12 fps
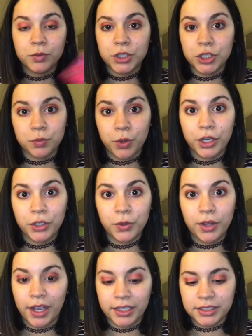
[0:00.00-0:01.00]
which is what you
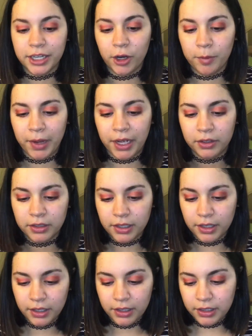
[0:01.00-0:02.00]
guys care about,
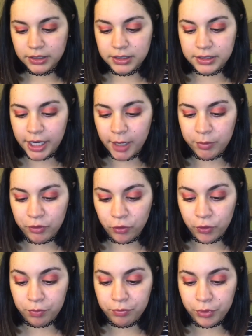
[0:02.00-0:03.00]
since I am
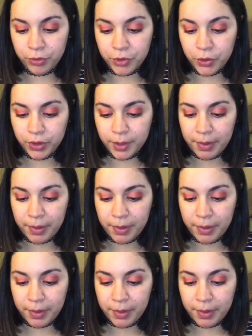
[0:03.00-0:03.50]
reviewing the